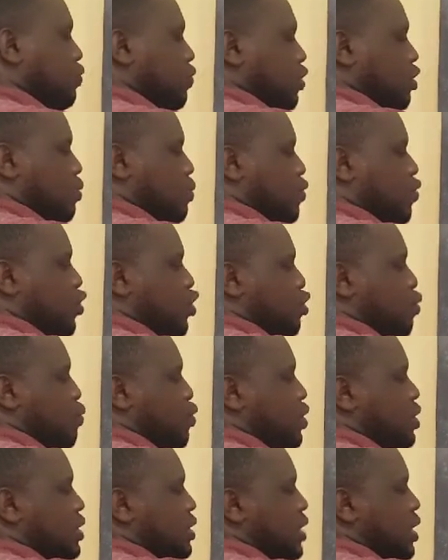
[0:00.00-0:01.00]
volume of
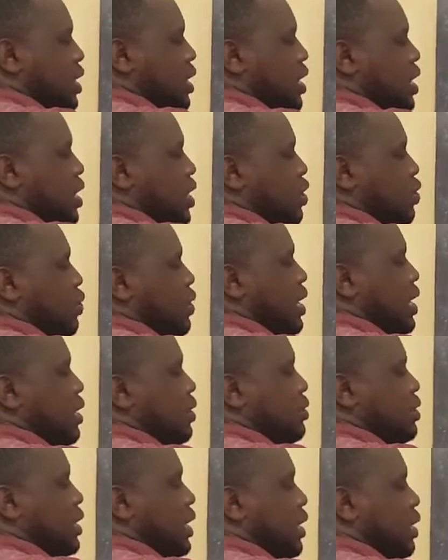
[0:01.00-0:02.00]
cuboids, you
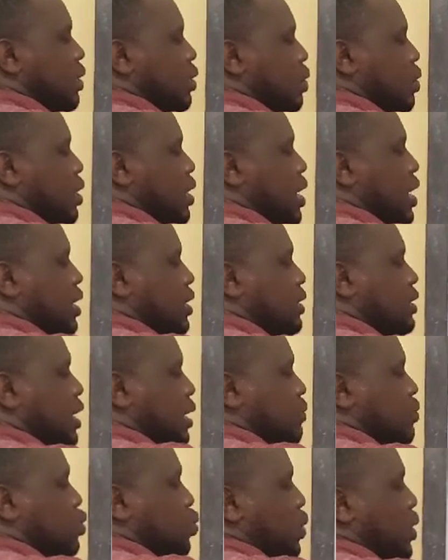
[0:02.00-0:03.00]
take length
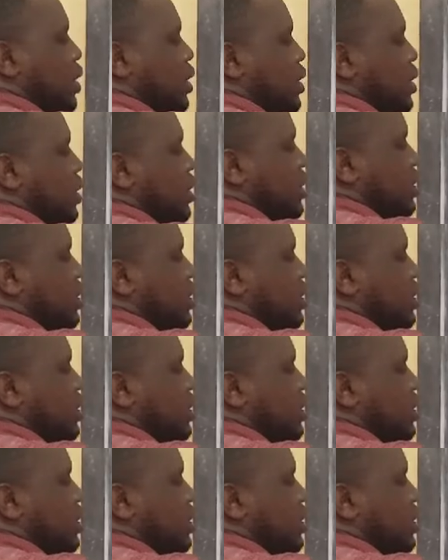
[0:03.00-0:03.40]
times width